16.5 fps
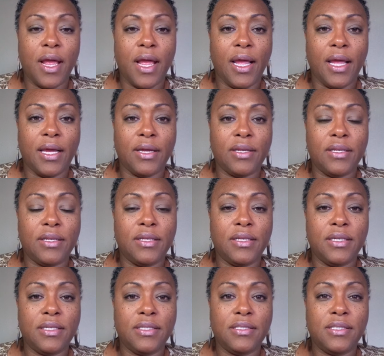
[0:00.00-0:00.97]
And
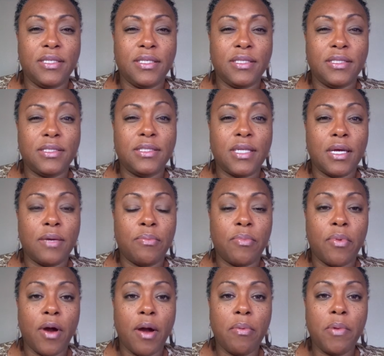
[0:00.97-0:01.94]
it is
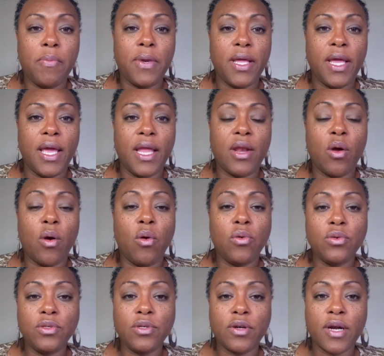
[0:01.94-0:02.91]
probably an
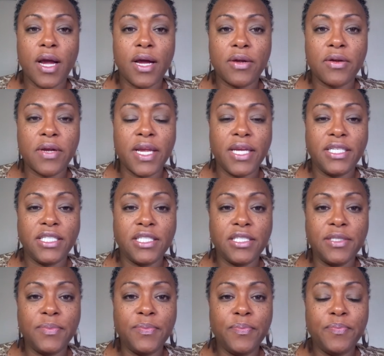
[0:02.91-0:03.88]
older
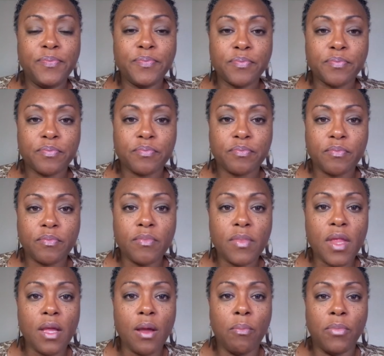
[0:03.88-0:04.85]
congregation.
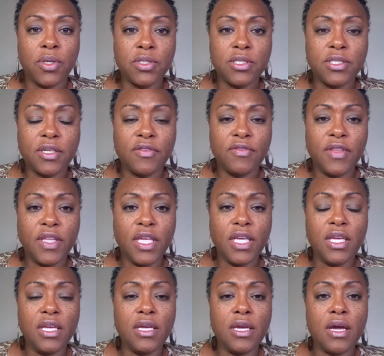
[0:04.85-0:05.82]
Most of
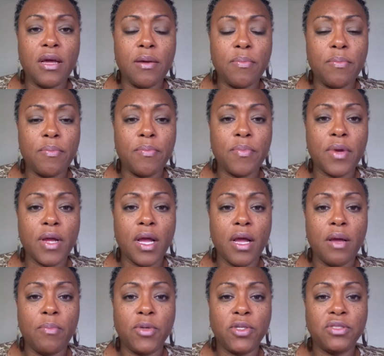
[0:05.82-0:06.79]

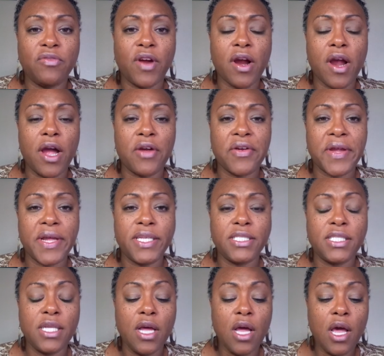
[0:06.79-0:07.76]
our
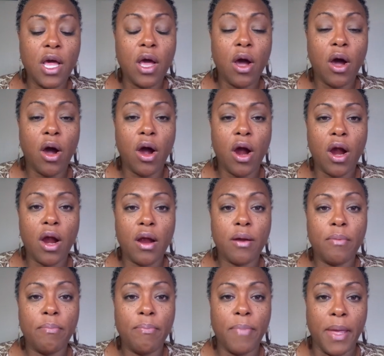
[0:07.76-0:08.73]
congregants
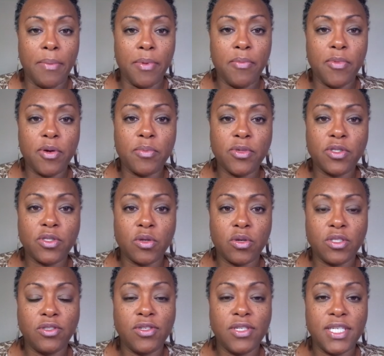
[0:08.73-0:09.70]
are baby boomers
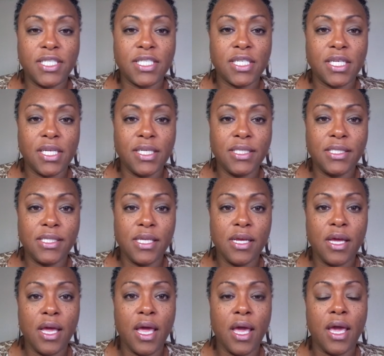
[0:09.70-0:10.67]
or traditionalists,
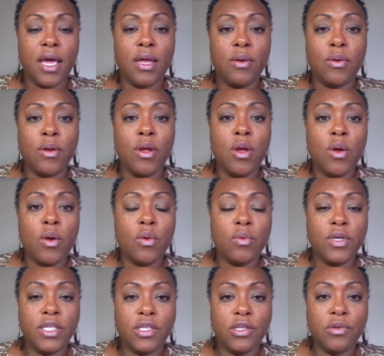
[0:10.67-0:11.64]
and
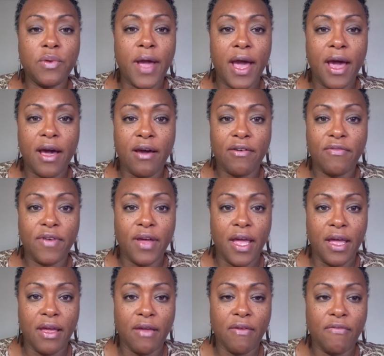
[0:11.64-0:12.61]
we do have
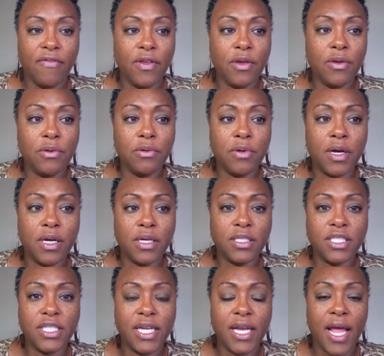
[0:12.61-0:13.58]
a few
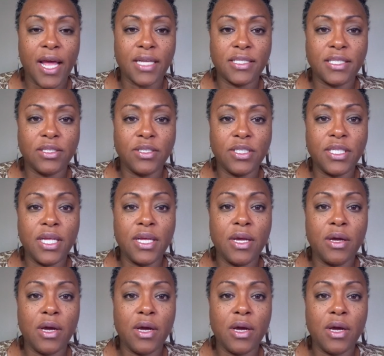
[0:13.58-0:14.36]
Gen Xers